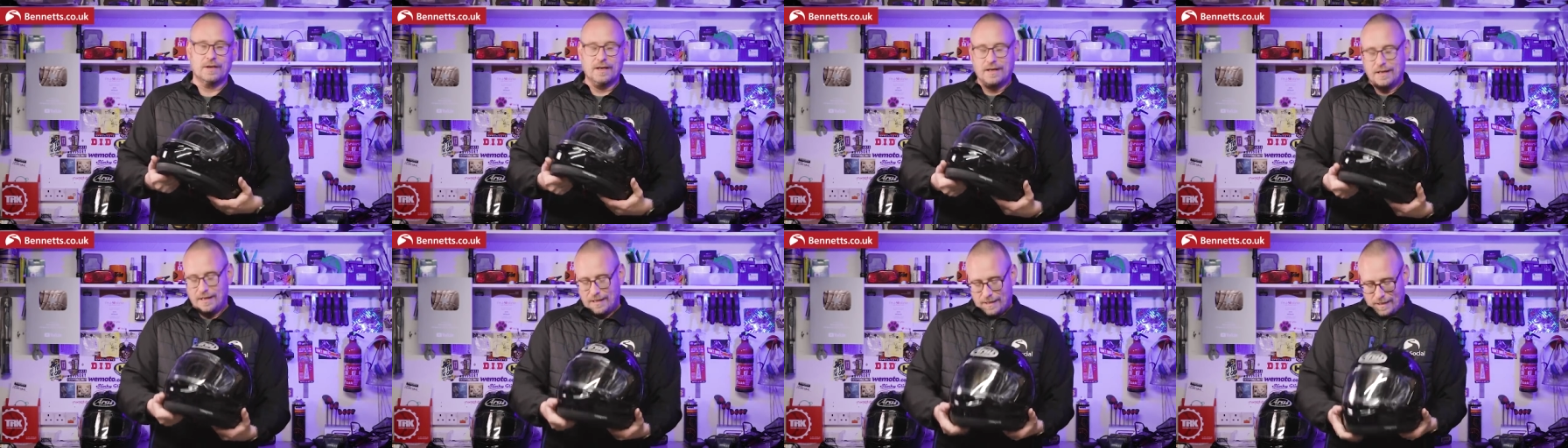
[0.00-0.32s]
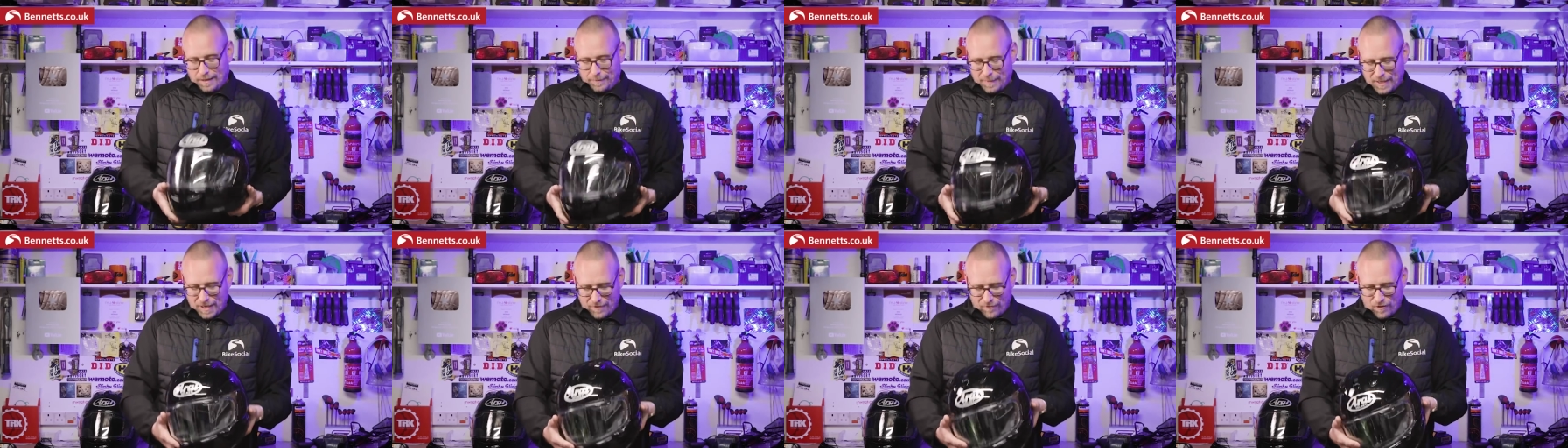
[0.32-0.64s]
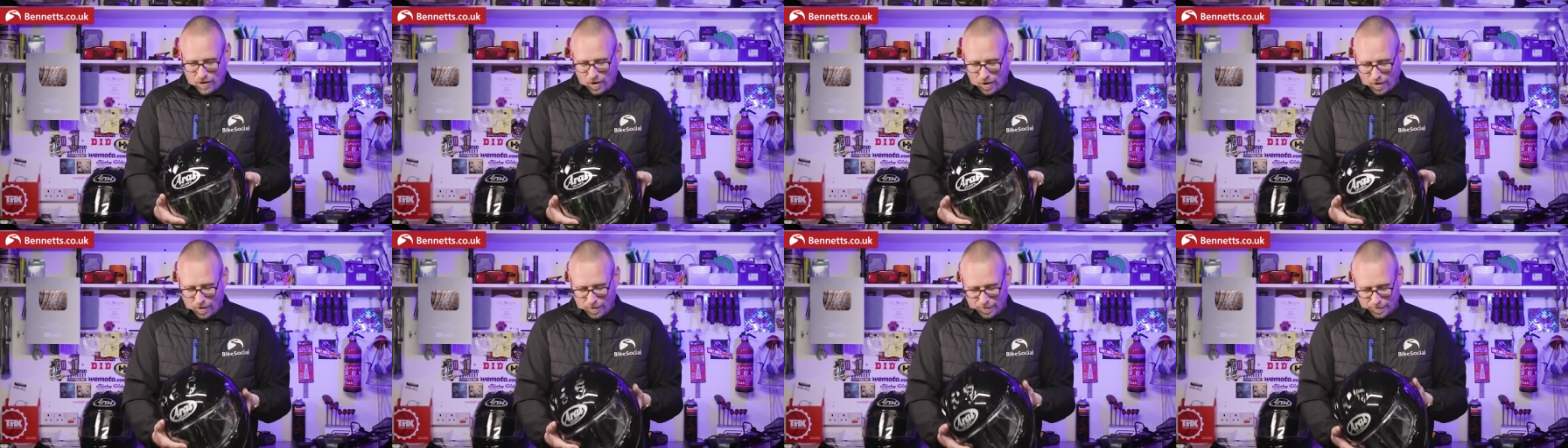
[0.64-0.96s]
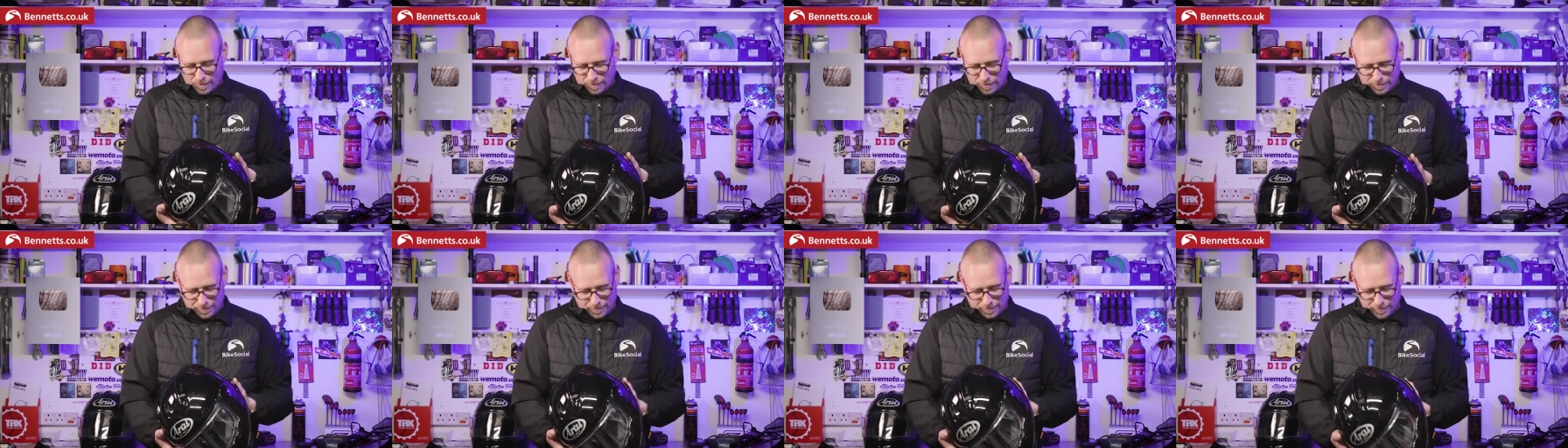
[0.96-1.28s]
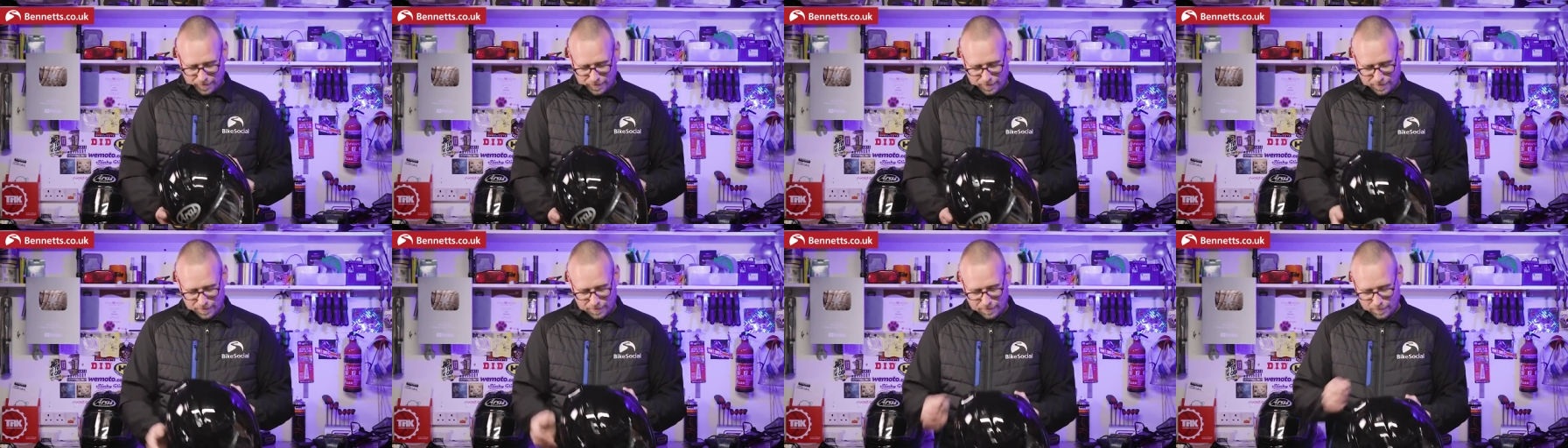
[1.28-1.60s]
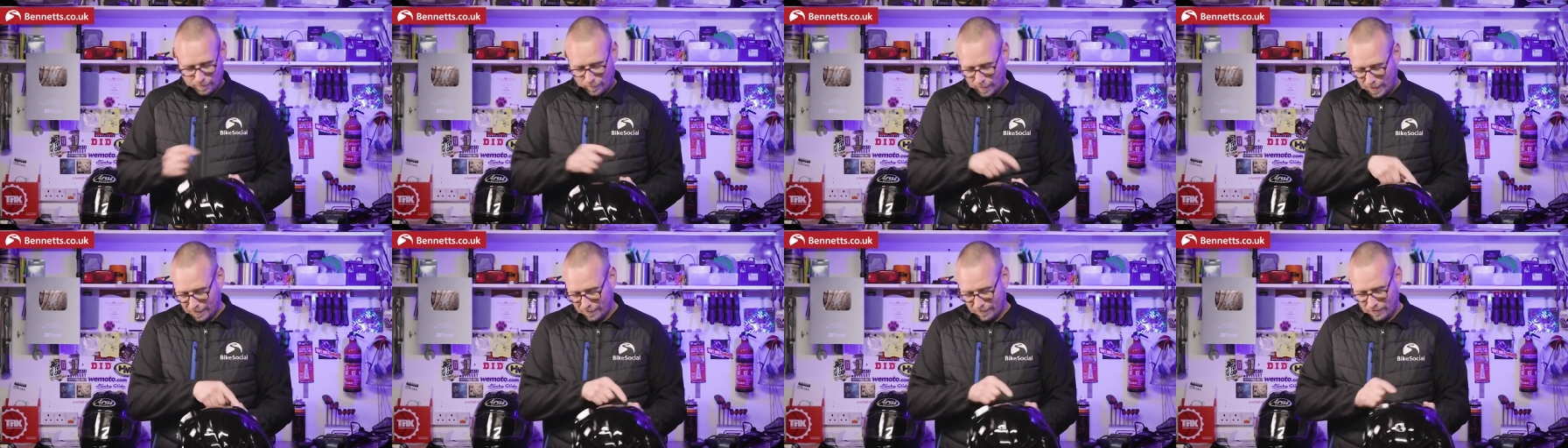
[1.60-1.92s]
I mean, you've got
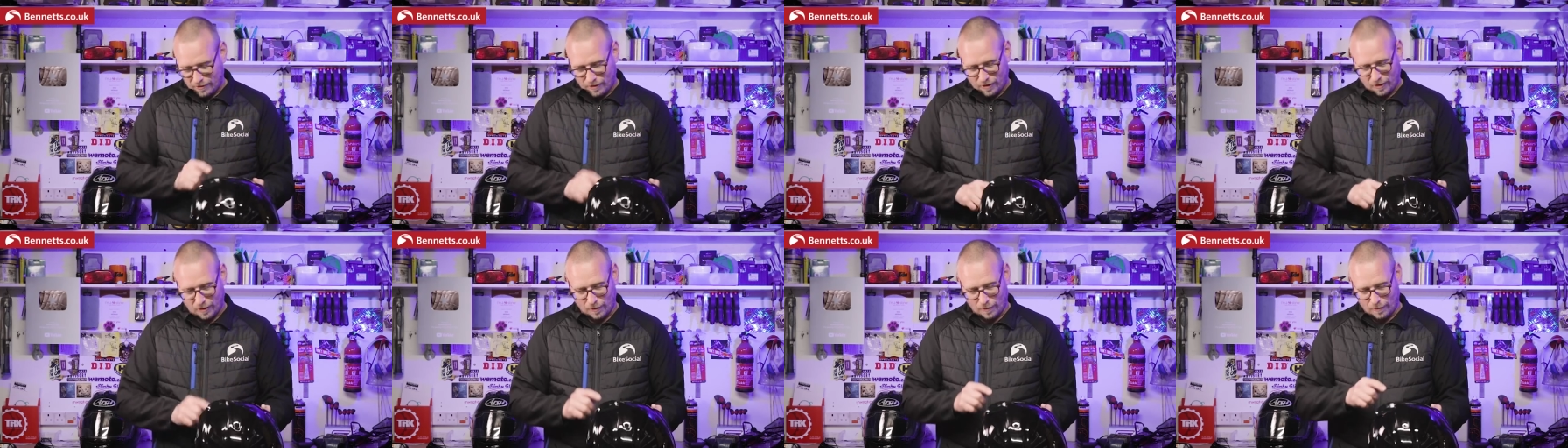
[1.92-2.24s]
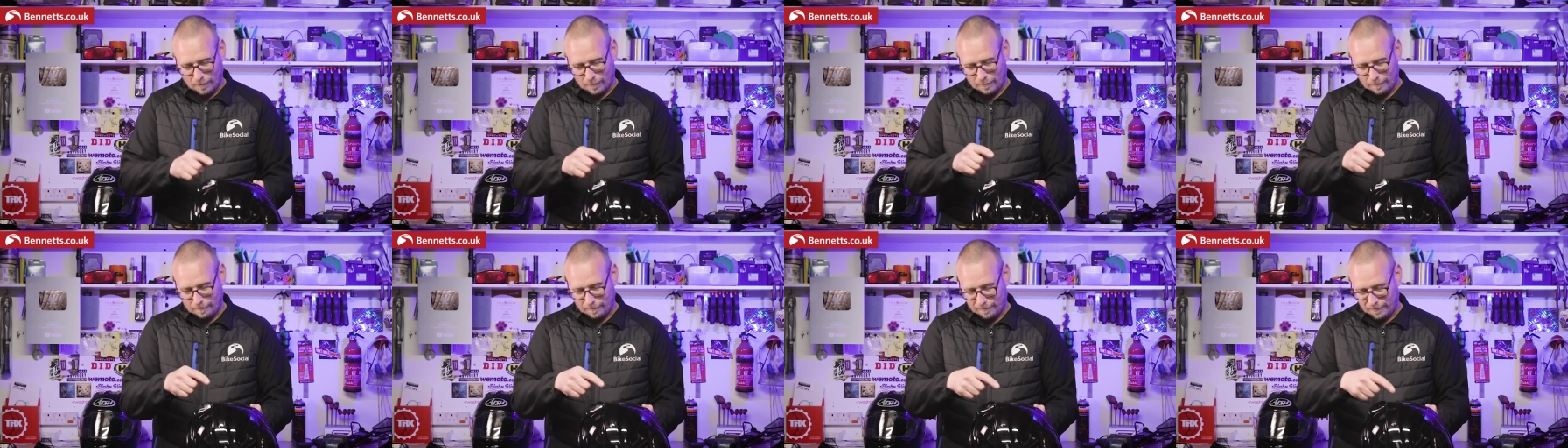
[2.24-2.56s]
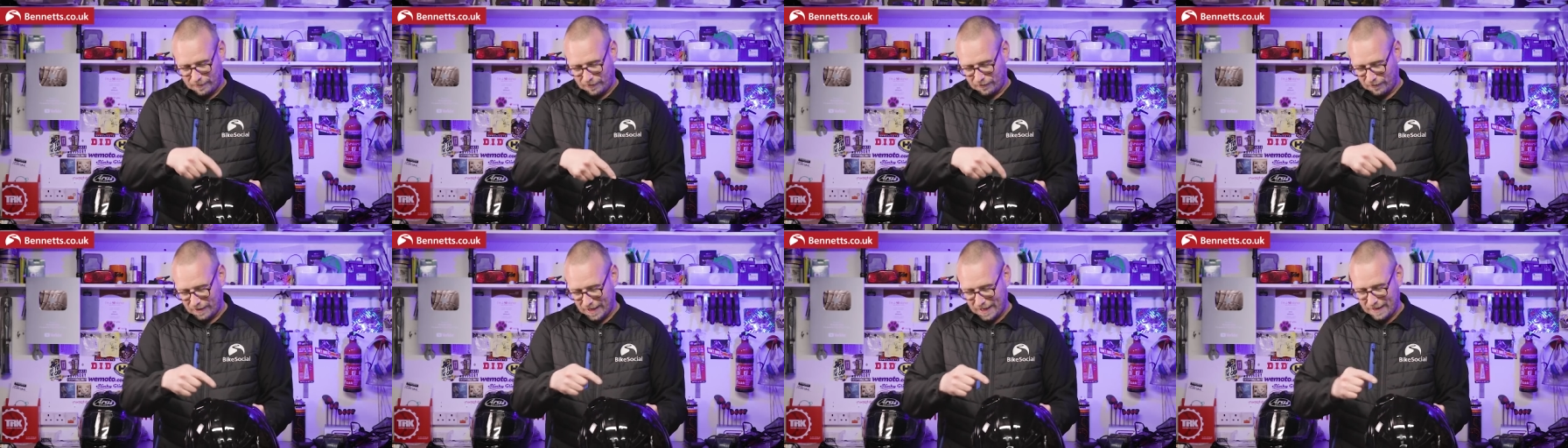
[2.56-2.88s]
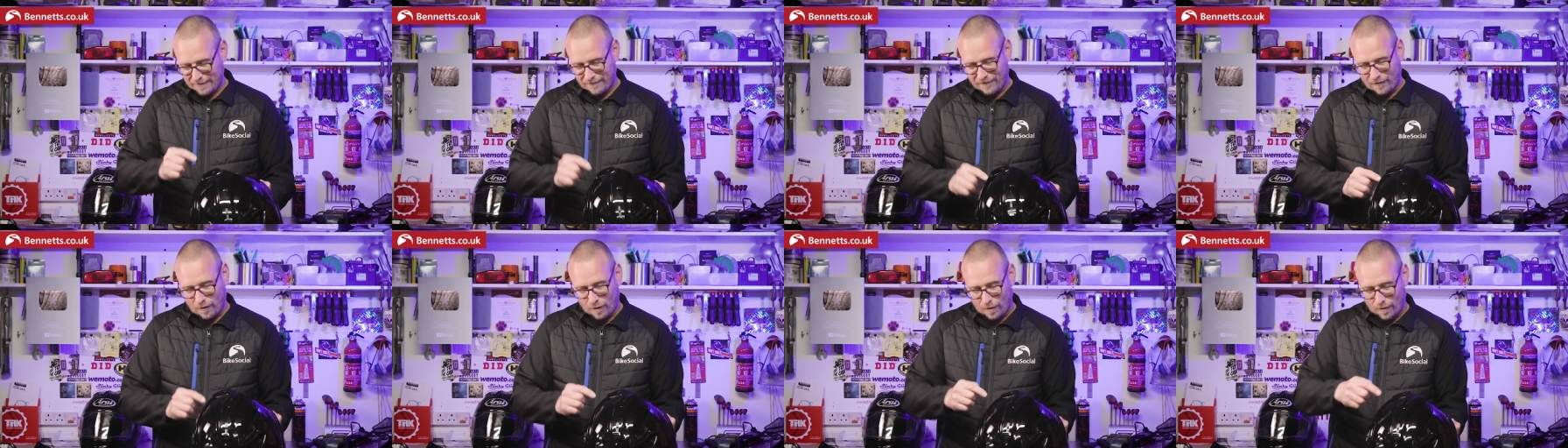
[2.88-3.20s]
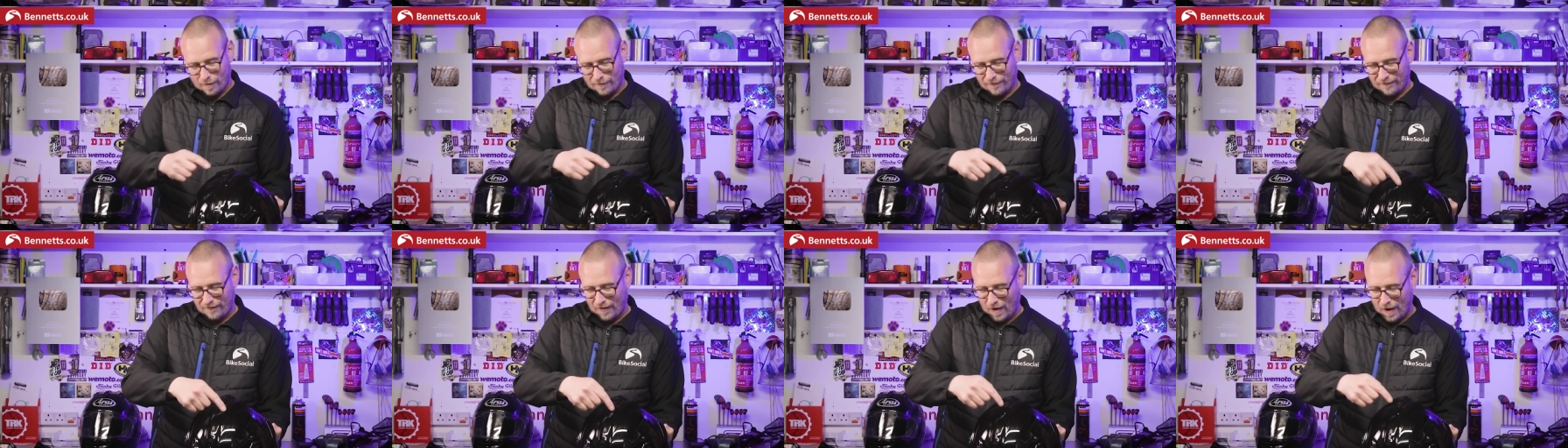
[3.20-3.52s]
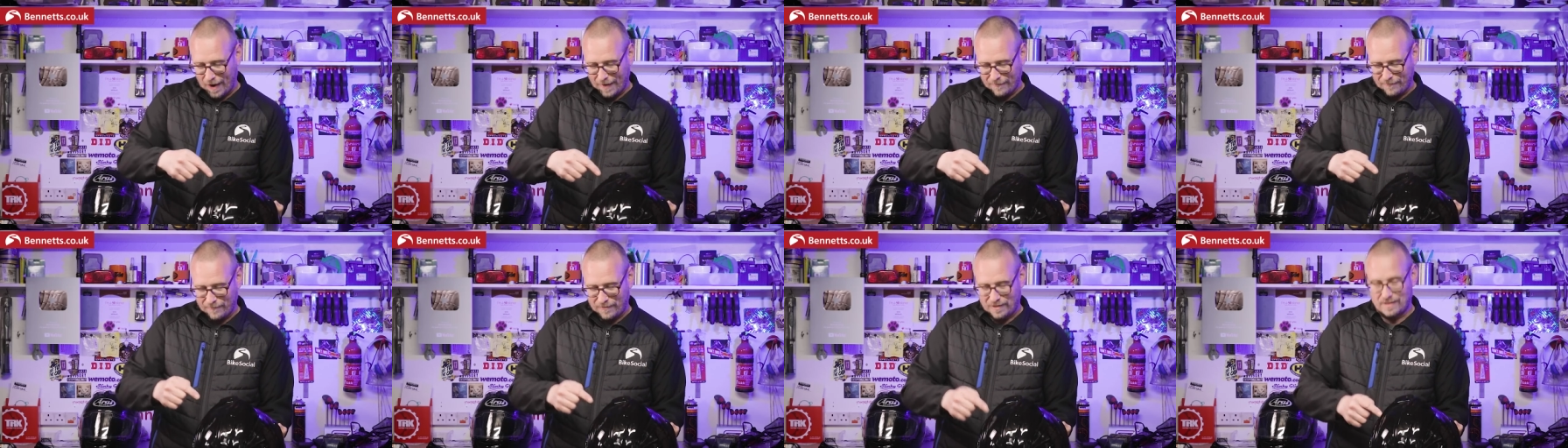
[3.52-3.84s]
one, two, three, four,
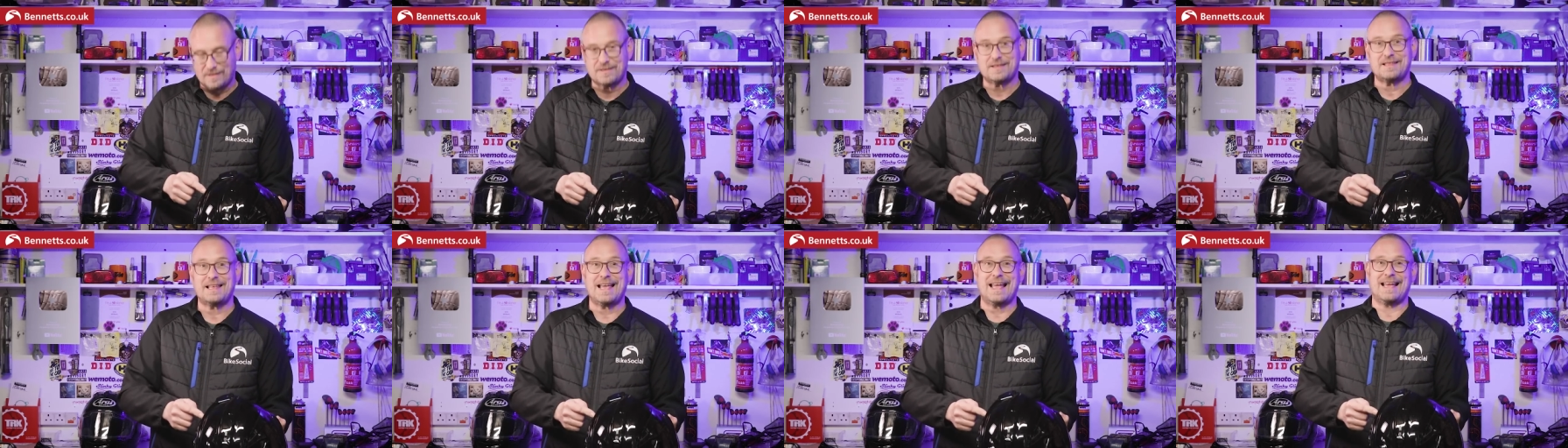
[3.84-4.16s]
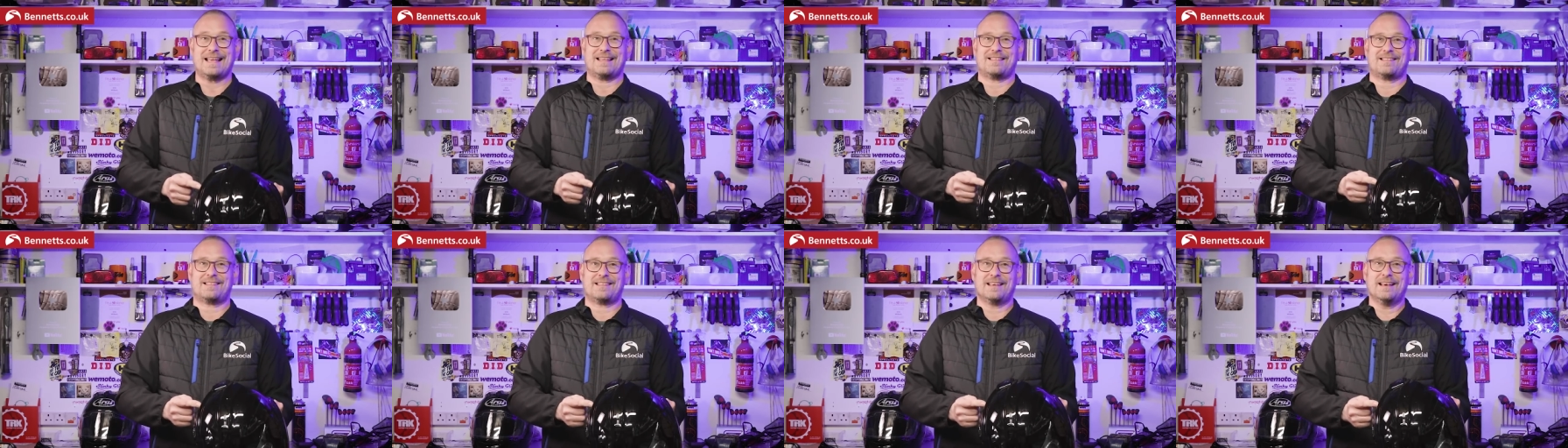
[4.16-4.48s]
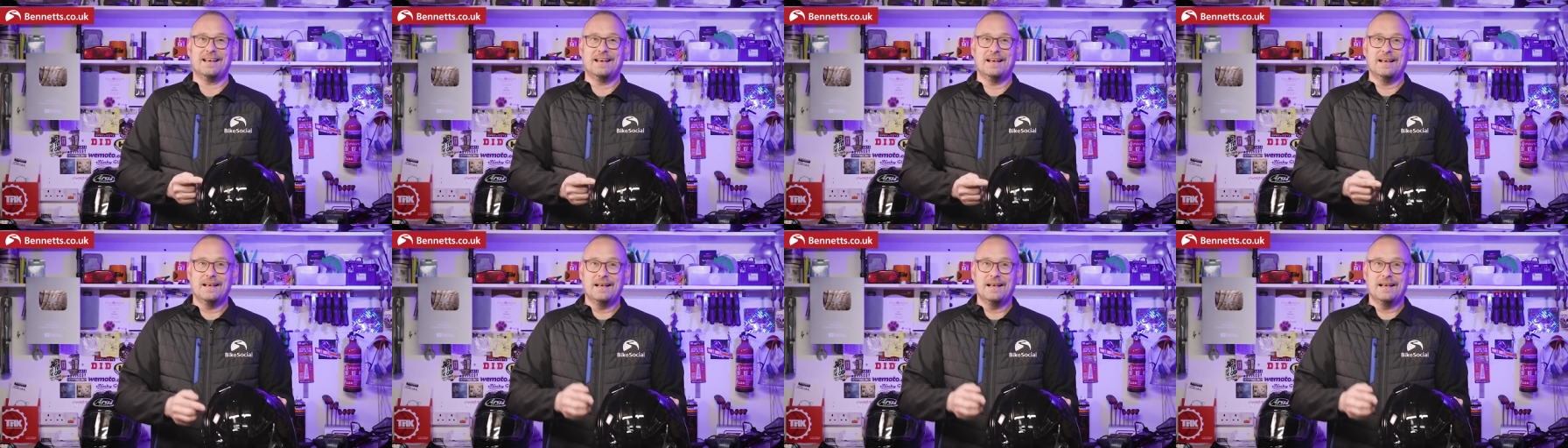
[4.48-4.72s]
five, six